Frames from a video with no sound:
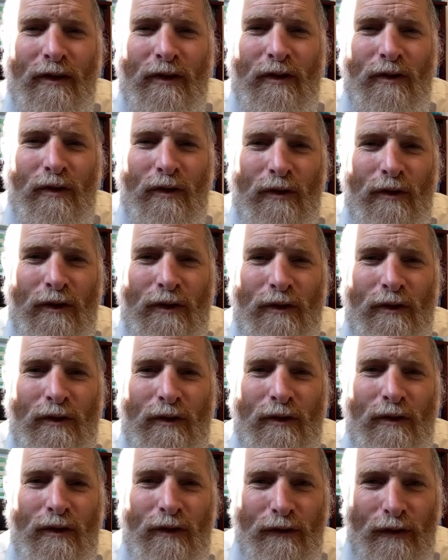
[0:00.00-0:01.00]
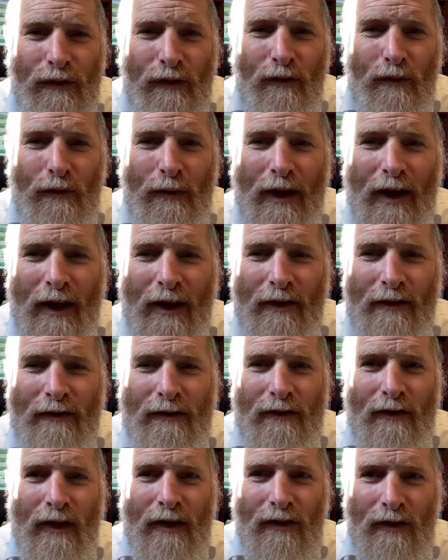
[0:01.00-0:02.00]
So there's different
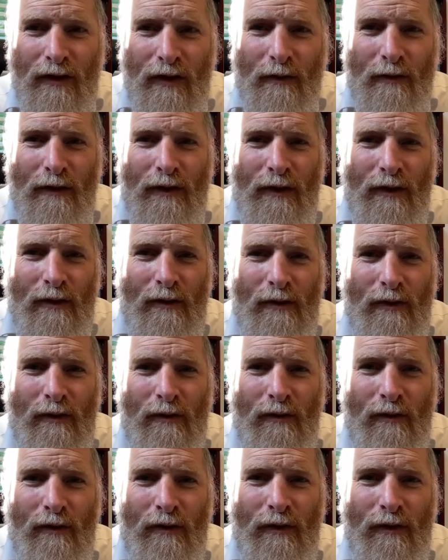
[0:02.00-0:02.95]
paths, and sometimes